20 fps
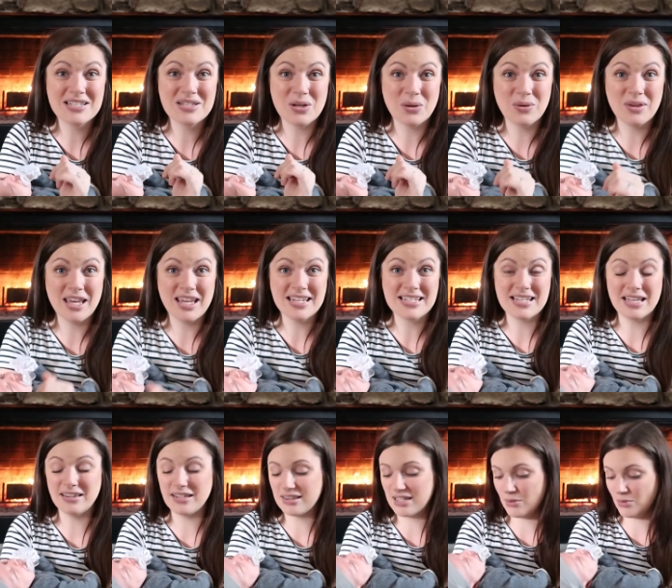So they
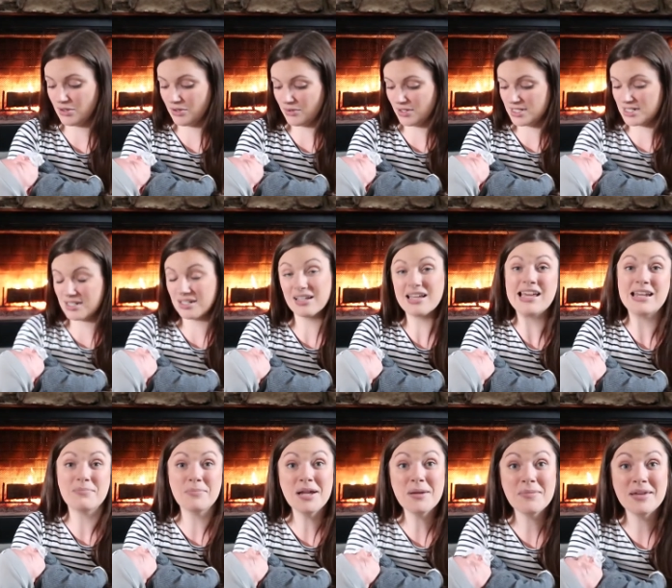said that they were going to
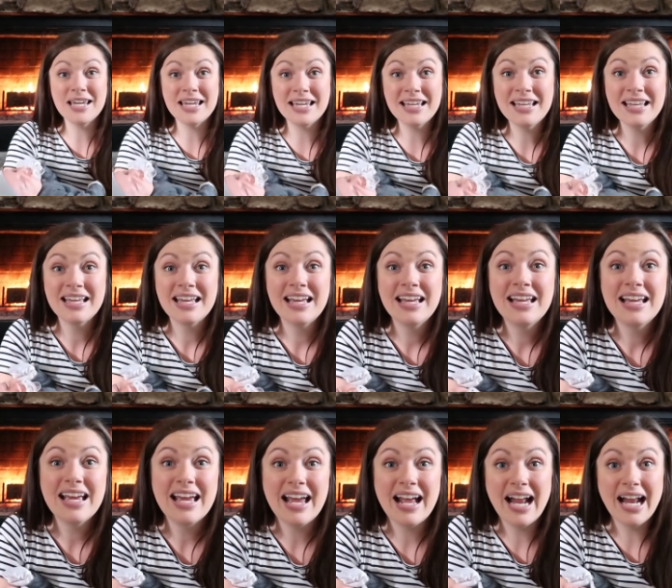admit me
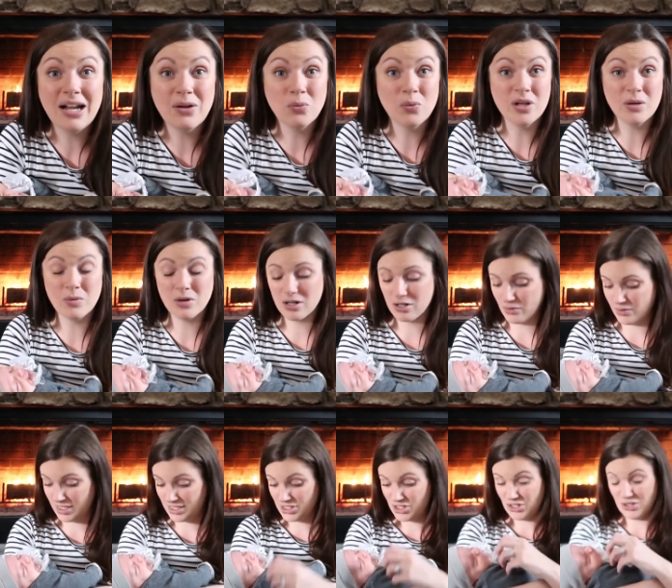and we were
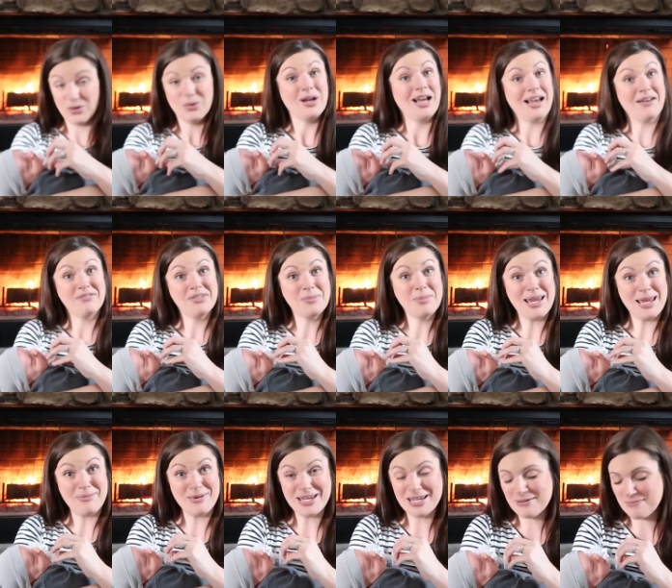going to have the
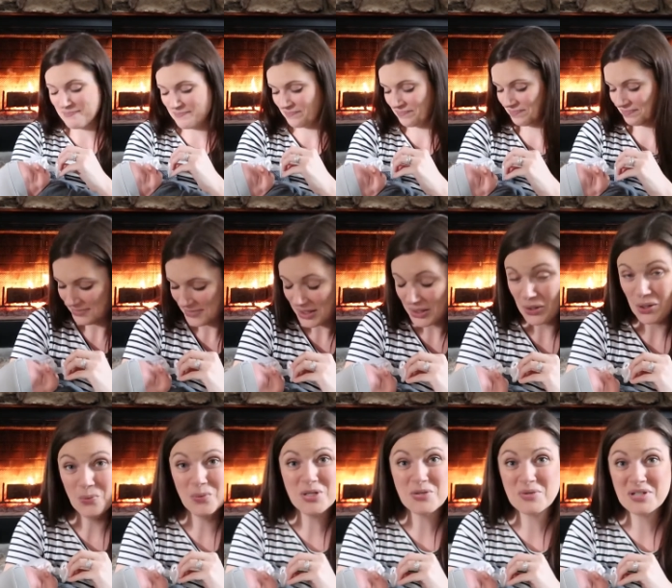baby,
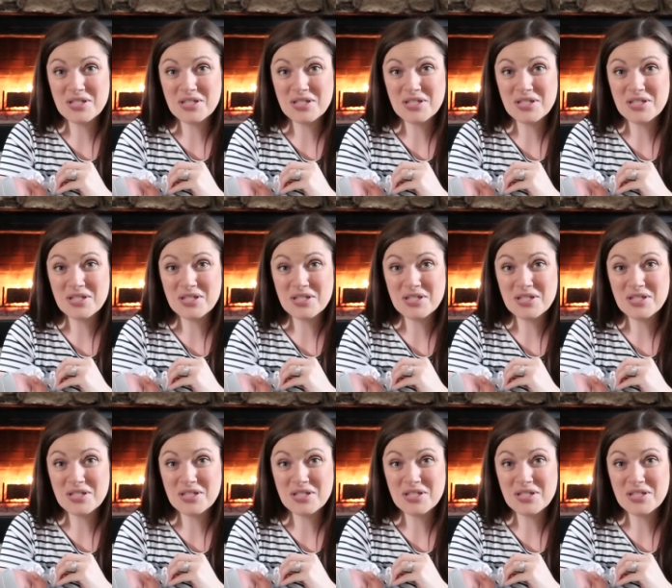which